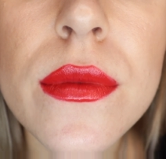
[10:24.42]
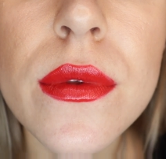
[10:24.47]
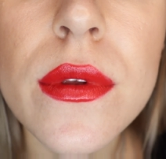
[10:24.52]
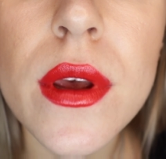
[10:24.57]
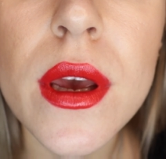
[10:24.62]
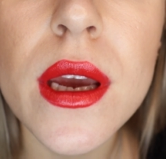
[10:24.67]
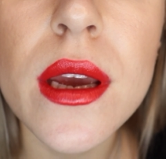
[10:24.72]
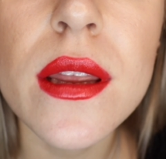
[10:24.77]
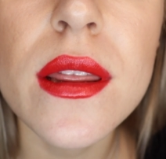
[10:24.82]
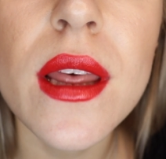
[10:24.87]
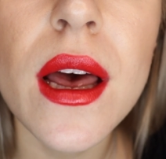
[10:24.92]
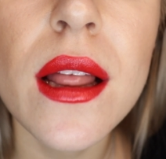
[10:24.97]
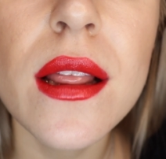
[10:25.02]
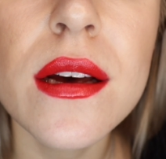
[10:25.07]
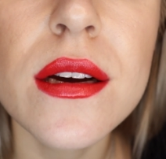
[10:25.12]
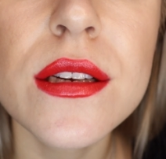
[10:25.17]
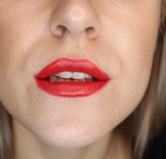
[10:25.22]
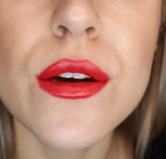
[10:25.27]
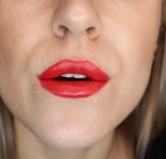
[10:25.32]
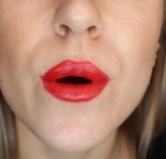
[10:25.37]
Like, that
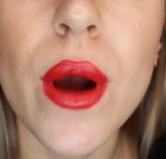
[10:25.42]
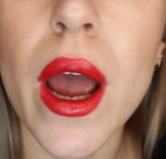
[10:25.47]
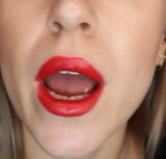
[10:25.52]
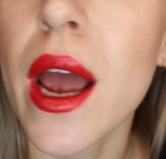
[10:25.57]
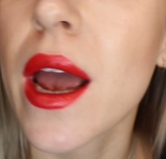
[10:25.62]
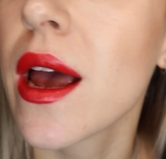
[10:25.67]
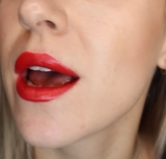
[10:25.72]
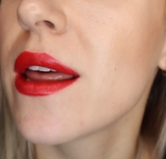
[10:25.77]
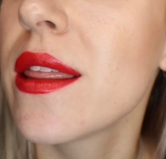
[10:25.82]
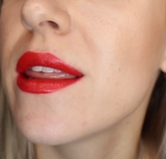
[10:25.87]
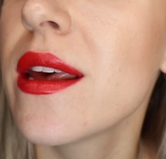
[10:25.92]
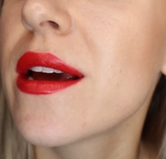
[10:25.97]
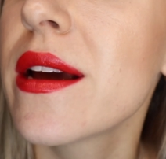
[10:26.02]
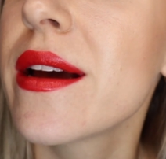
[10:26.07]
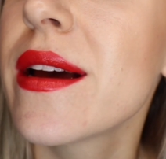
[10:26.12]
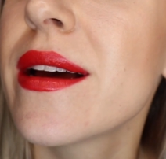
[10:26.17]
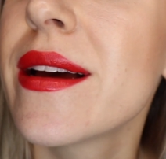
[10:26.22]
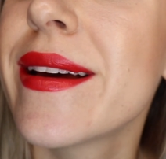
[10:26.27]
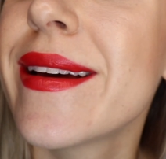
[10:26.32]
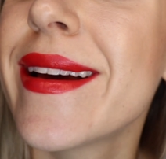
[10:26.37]
looks okay. I
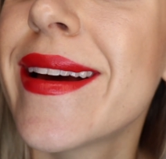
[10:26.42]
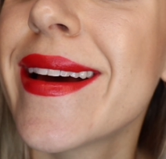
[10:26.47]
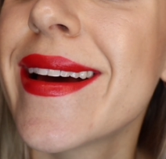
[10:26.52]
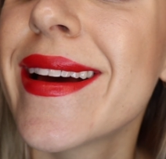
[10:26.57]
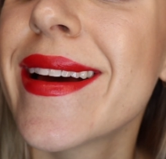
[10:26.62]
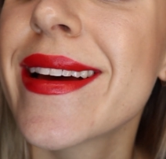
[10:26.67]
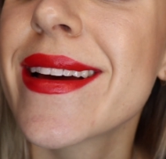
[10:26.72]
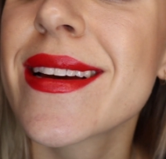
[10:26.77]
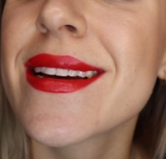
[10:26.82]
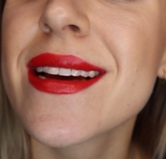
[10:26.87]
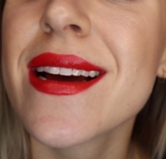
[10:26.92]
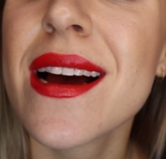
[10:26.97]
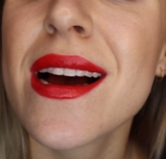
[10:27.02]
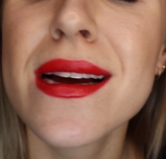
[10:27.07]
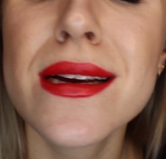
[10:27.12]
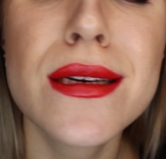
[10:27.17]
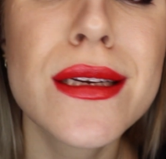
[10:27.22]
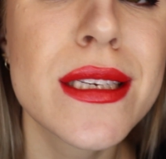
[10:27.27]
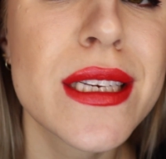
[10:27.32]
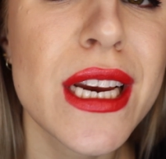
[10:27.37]
think
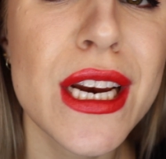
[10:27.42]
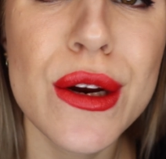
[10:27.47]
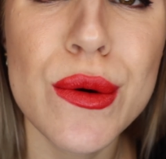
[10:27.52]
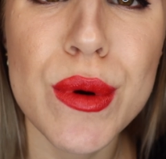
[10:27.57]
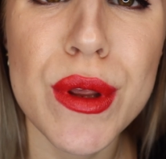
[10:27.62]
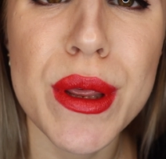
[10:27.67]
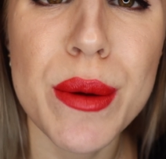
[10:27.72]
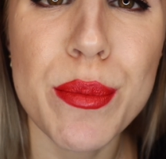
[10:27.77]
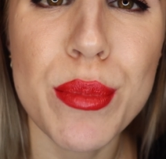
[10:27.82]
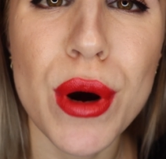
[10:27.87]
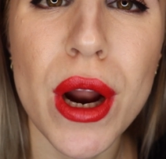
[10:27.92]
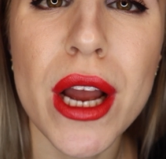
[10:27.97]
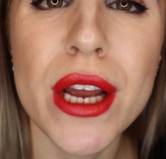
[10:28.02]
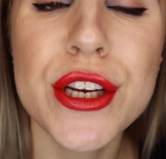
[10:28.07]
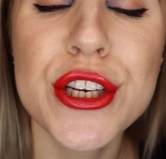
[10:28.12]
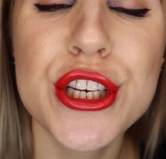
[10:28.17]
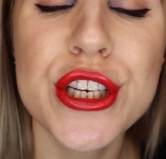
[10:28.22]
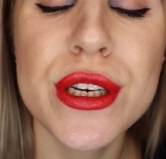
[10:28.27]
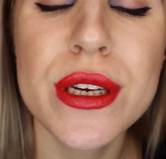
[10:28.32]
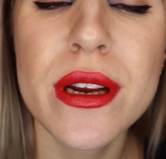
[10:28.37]
I just did it with a
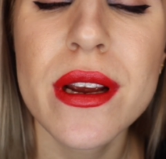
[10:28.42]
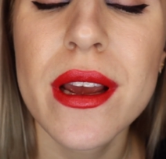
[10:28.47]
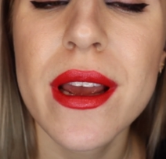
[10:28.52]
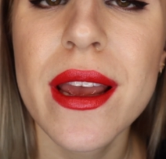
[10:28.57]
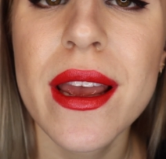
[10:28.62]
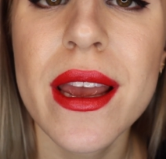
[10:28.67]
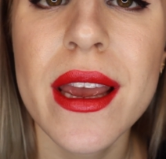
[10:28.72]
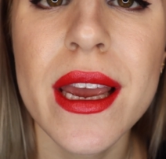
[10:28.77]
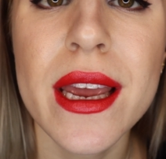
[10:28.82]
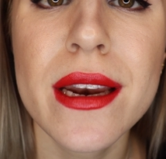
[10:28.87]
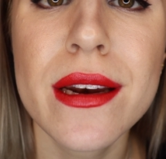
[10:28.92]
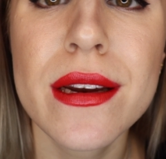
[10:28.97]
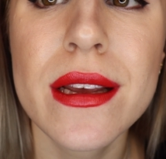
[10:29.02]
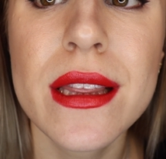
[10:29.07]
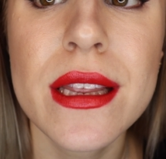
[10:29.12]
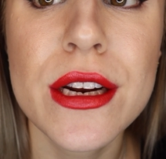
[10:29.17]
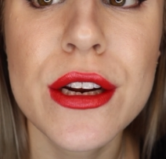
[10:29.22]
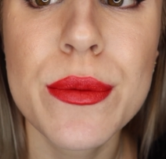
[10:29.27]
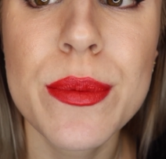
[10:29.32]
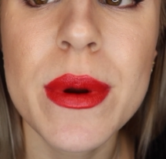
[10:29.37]
brush and a
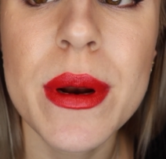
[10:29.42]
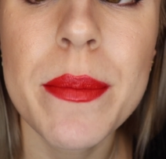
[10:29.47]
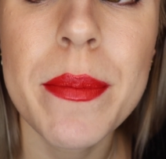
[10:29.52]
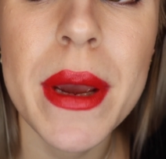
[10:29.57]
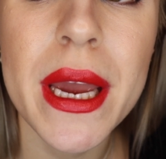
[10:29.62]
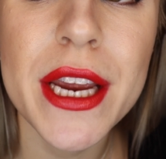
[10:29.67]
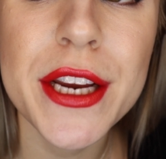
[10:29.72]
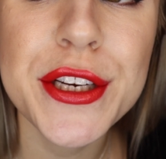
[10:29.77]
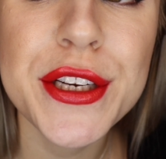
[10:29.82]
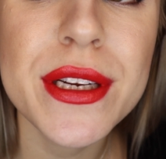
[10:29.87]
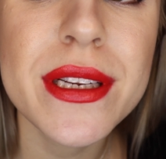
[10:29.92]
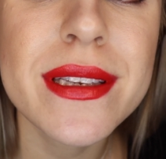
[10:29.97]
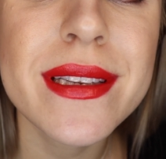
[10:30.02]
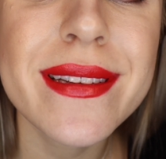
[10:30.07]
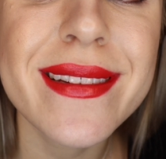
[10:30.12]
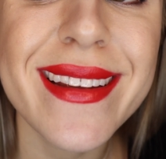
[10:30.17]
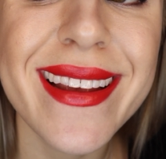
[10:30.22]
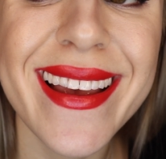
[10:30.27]
little bit of patience.